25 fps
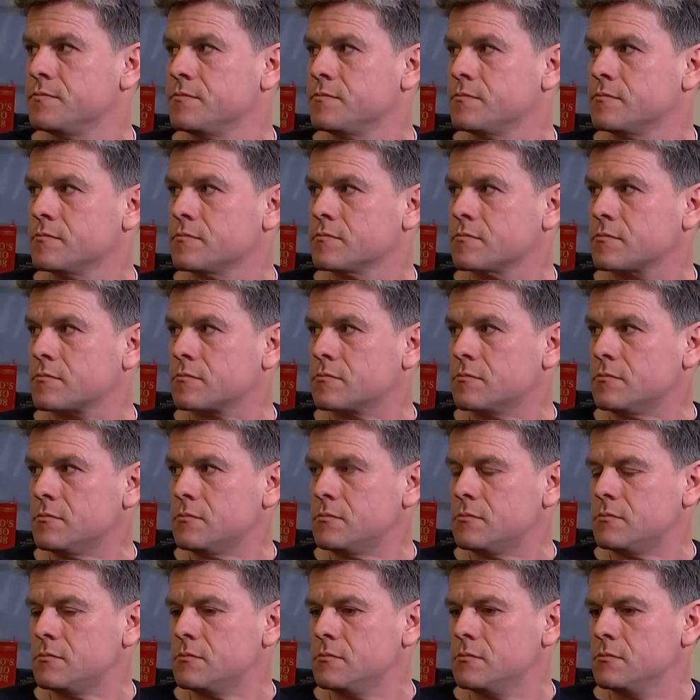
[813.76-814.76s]

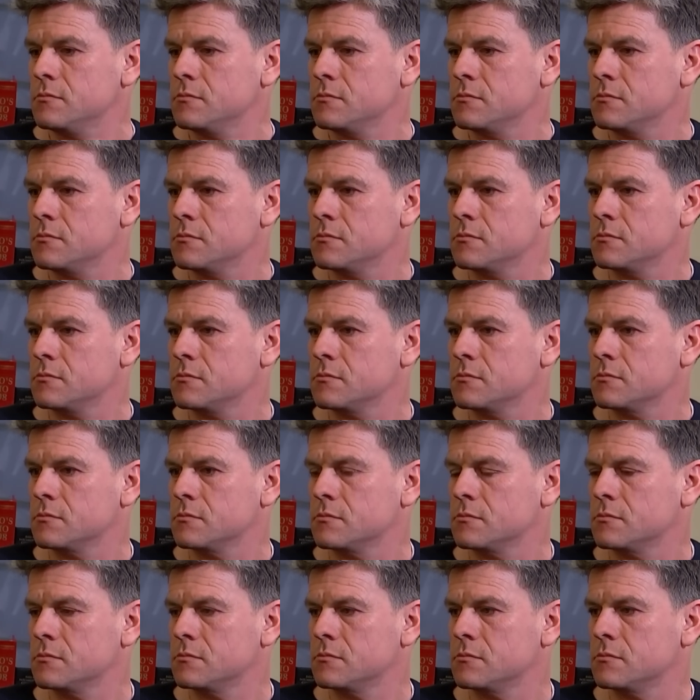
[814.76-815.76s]

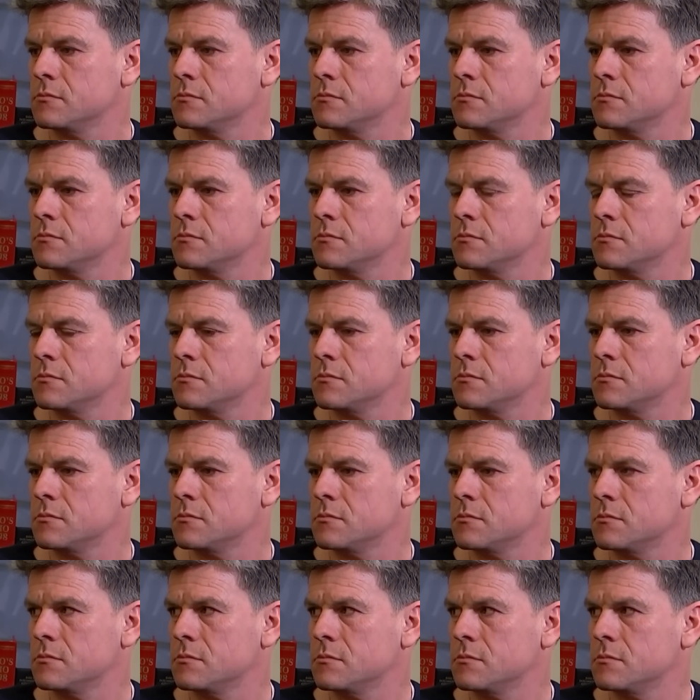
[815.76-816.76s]

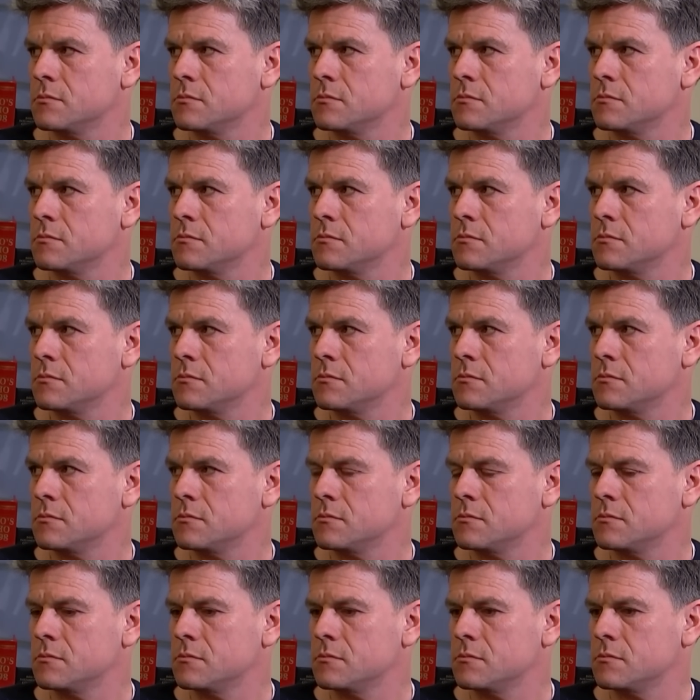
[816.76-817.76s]

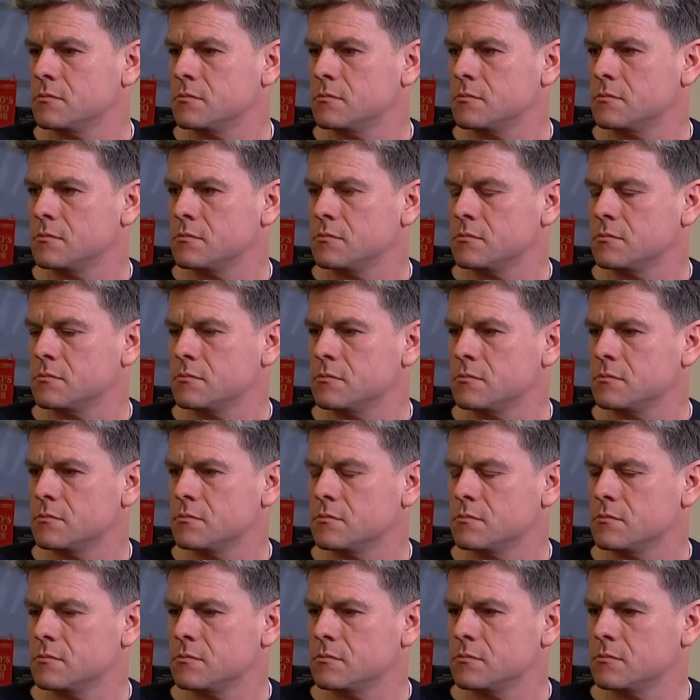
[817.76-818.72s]
This person isn't speaking.